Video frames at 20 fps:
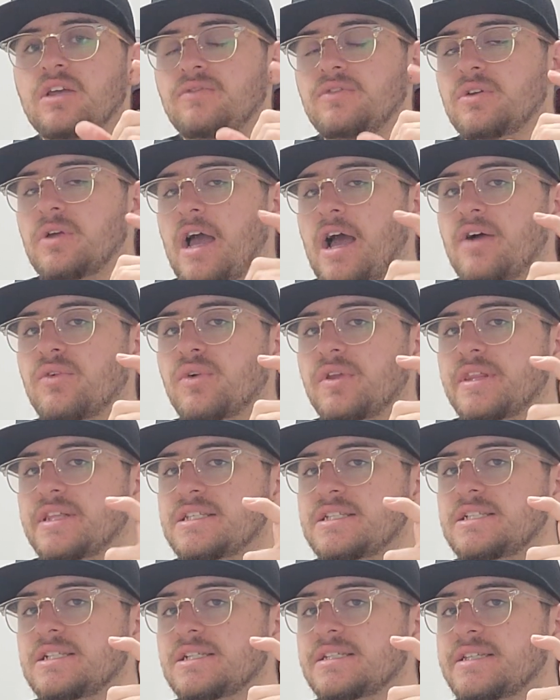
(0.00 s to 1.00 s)
you have one
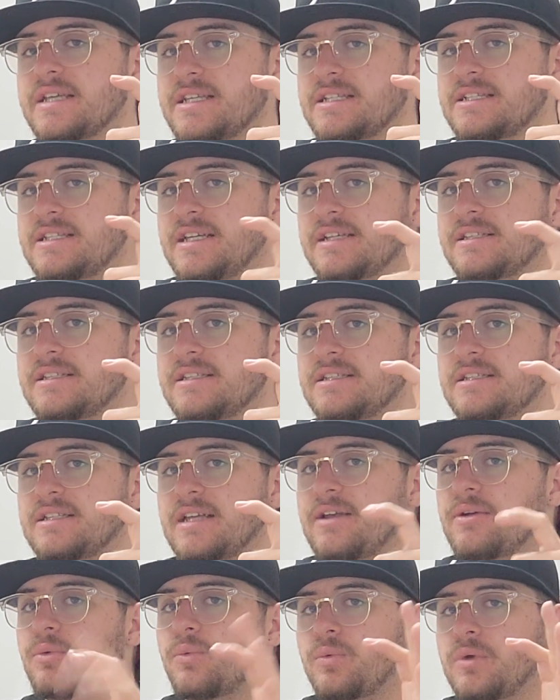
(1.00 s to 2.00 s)
that still says Dixie
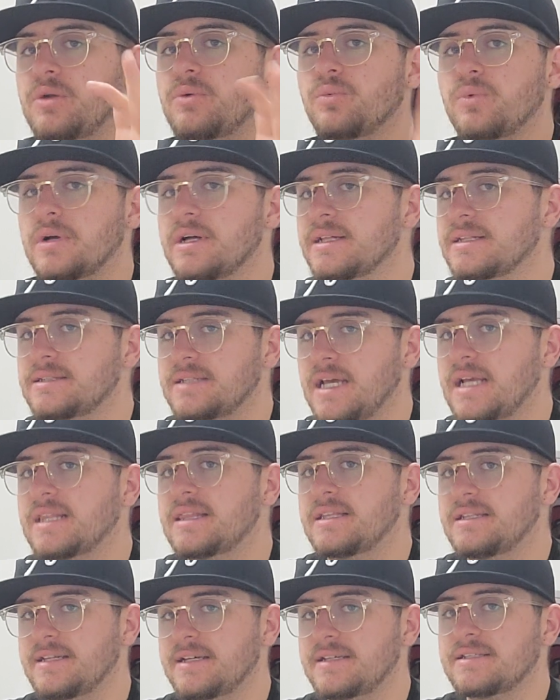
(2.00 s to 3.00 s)
State, we will
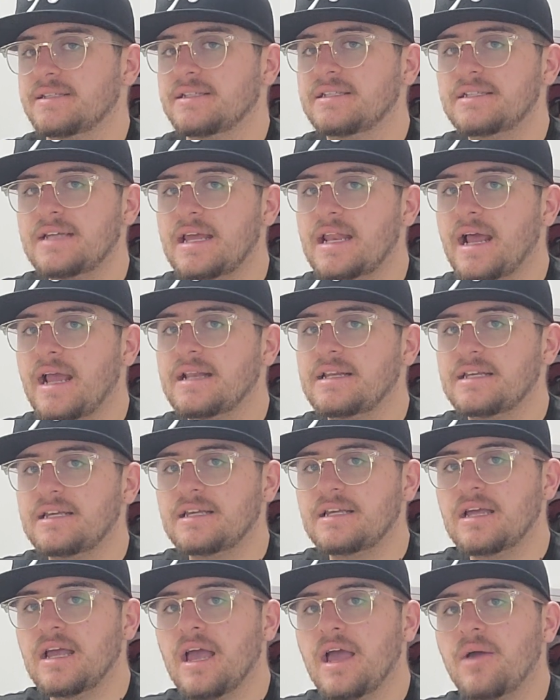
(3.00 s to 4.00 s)
take the Dixie State
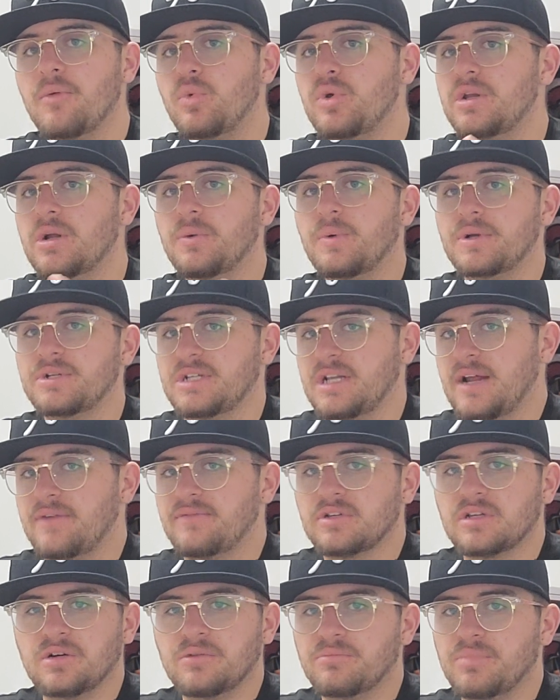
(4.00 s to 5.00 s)
ID. We don't want you to have
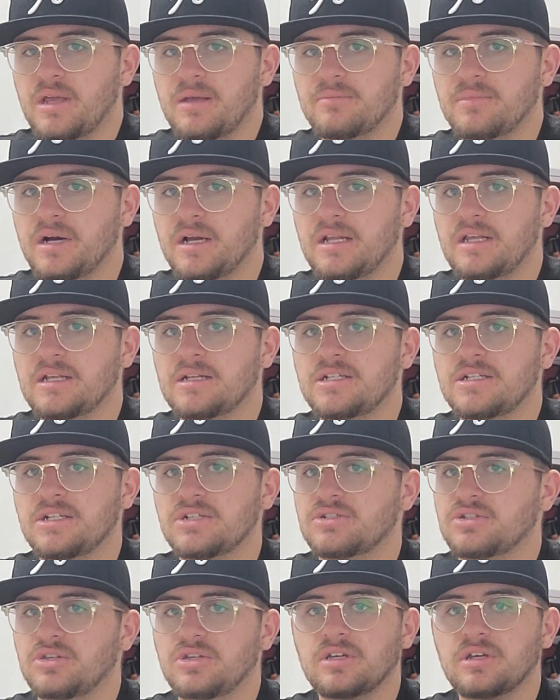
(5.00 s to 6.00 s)
to go and pay money
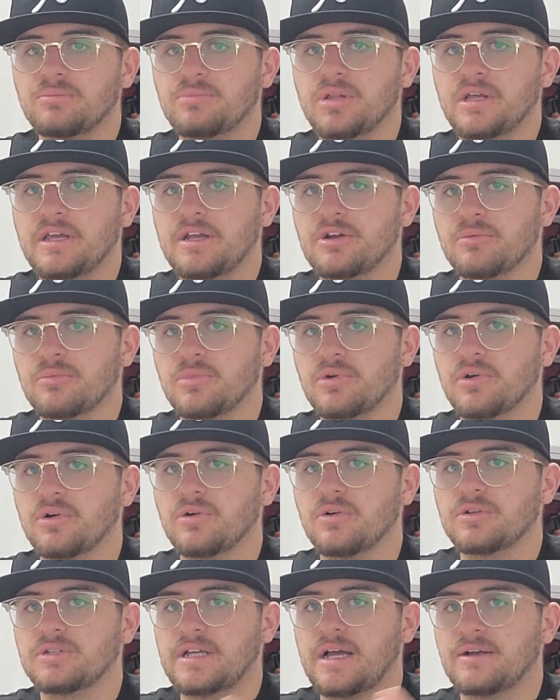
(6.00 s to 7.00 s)
just so you can play
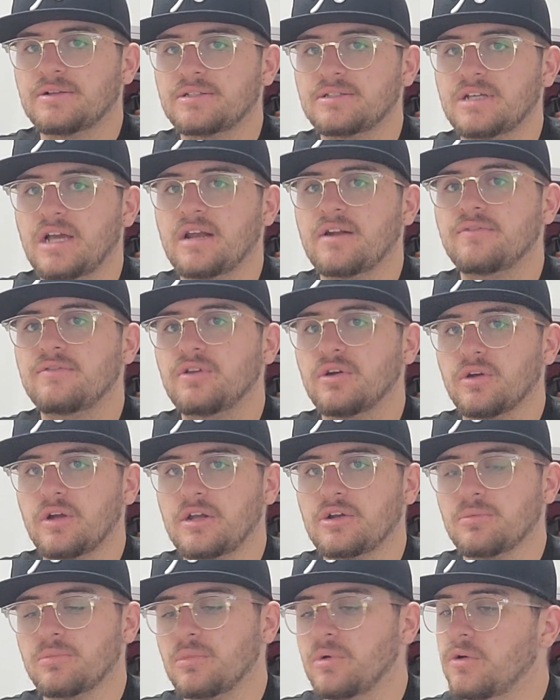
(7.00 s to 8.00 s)
intramurals outside of your
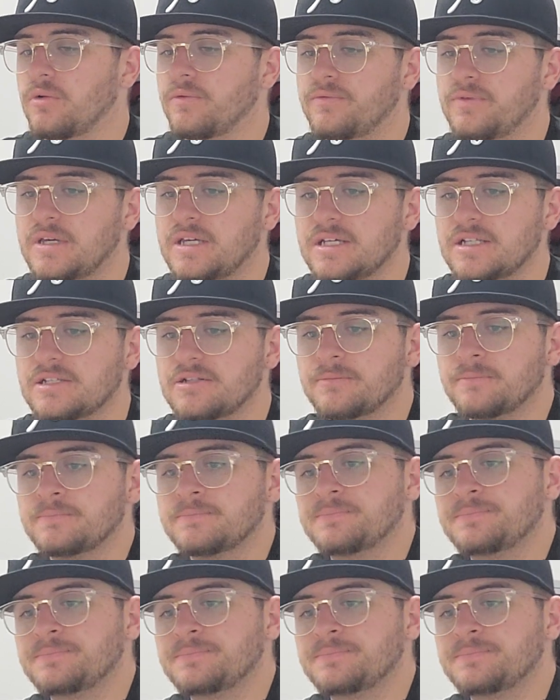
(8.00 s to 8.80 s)
intramural fees.